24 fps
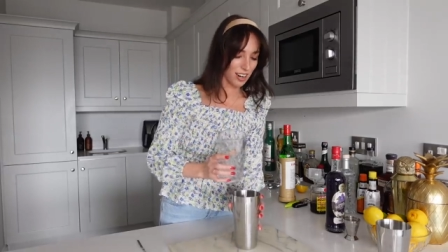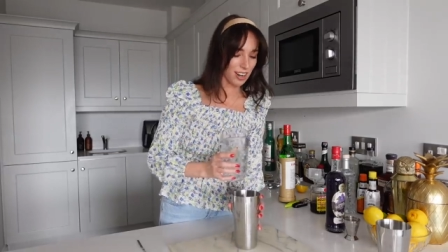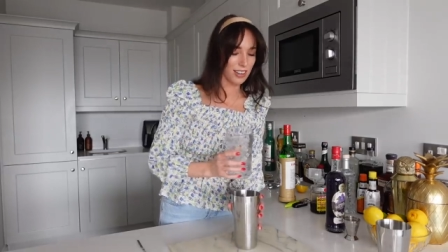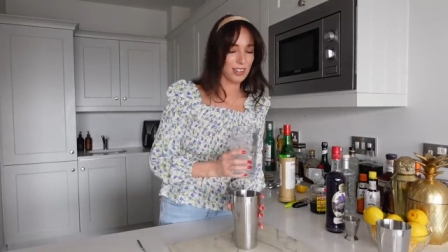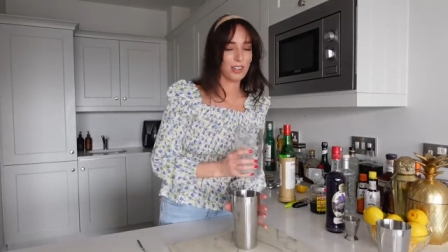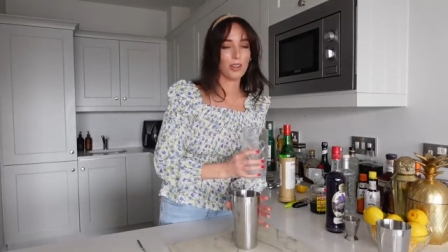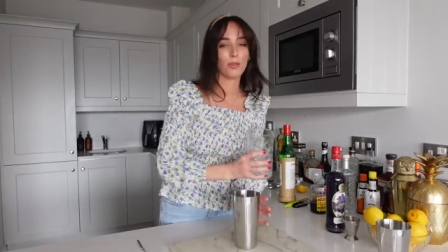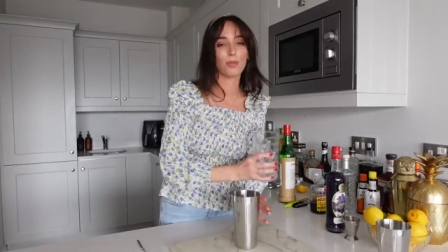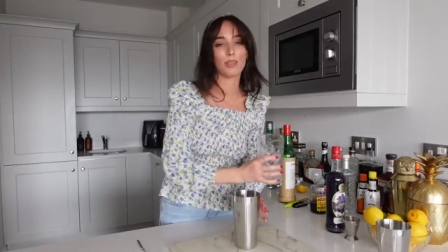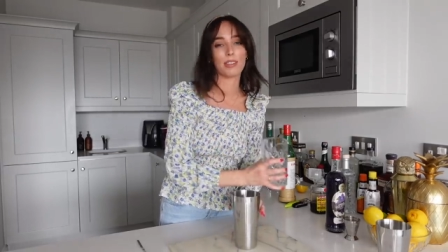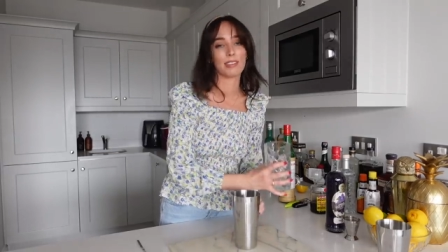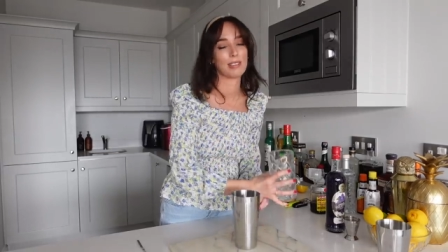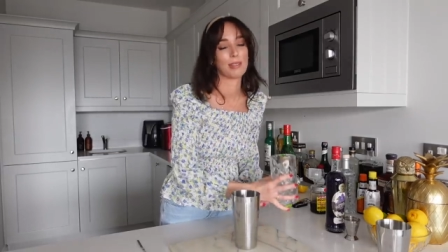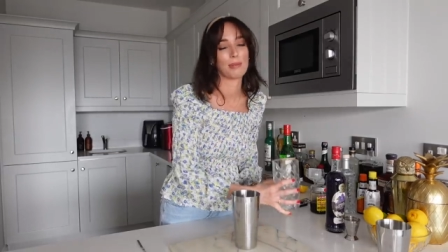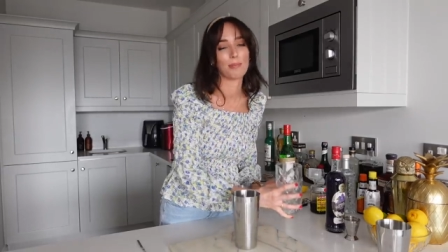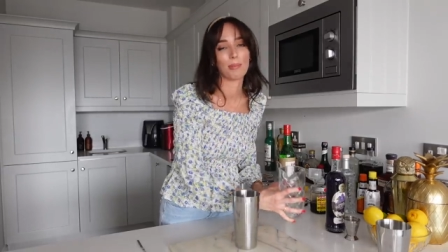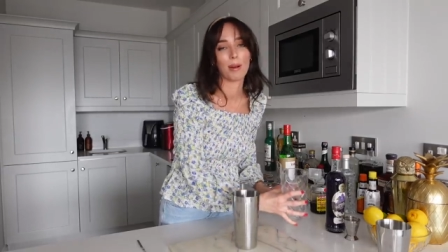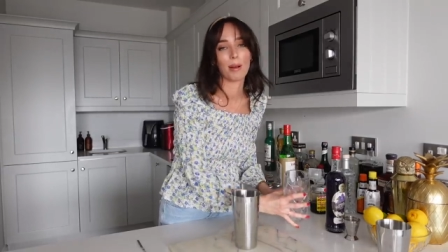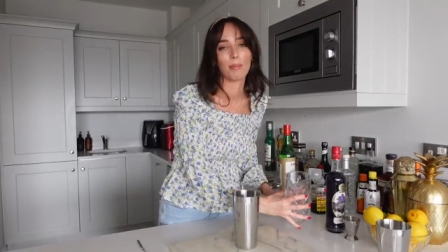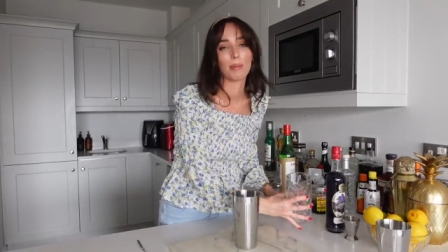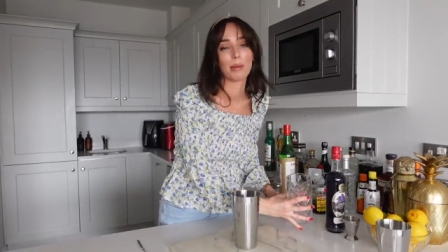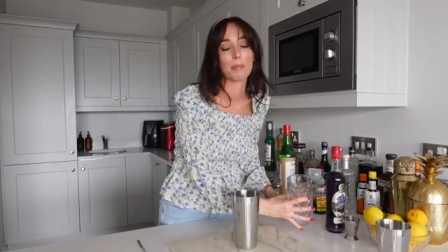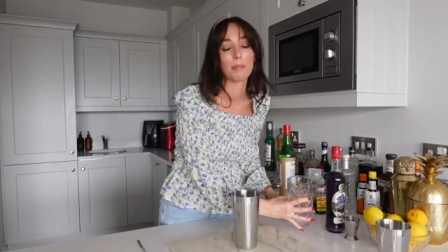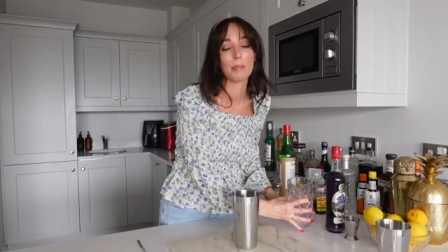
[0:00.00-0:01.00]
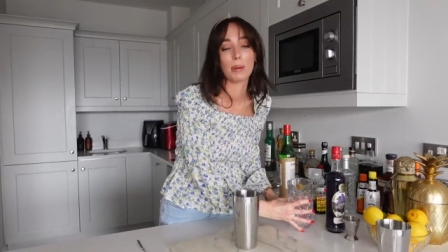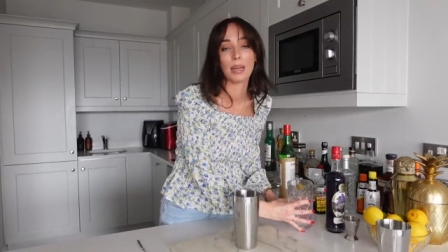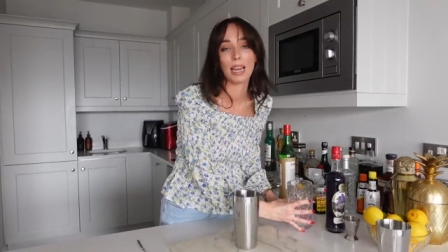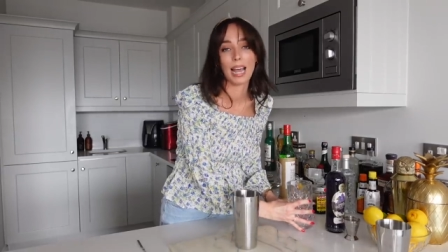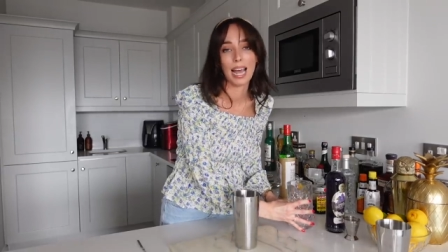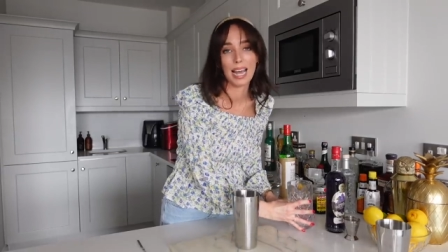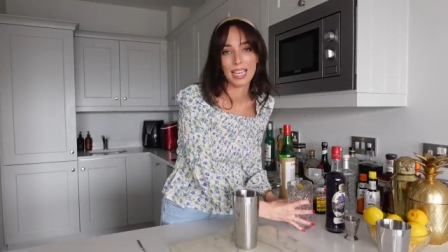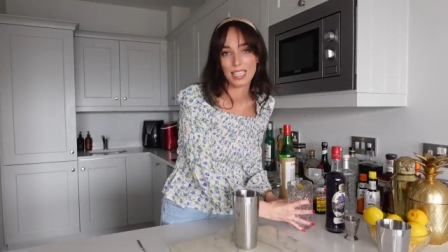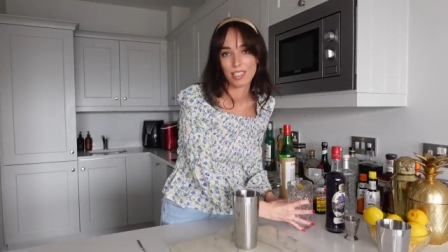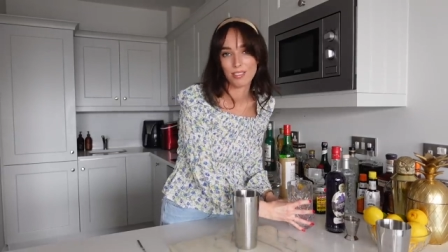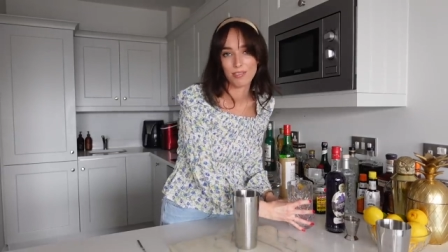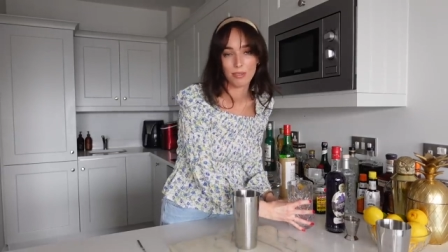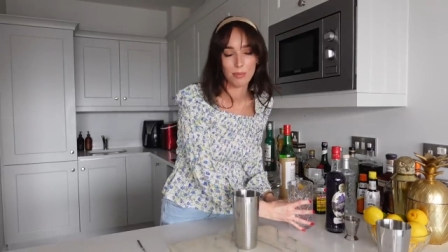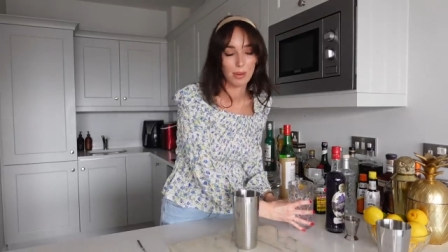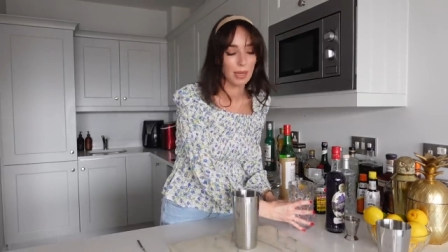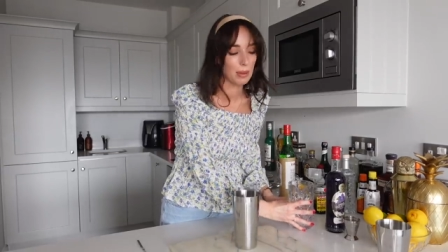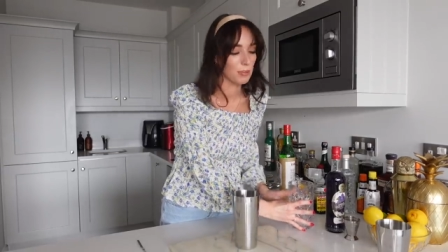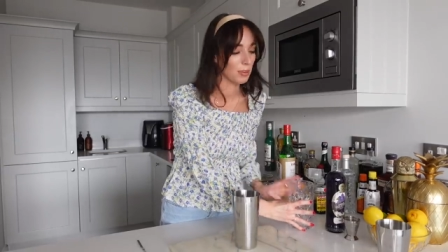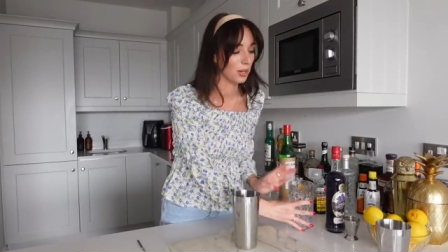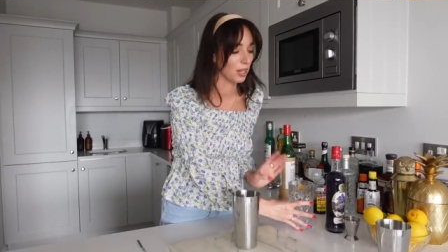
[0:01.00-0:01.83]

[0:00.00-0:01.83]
I know this is probably blasphemy,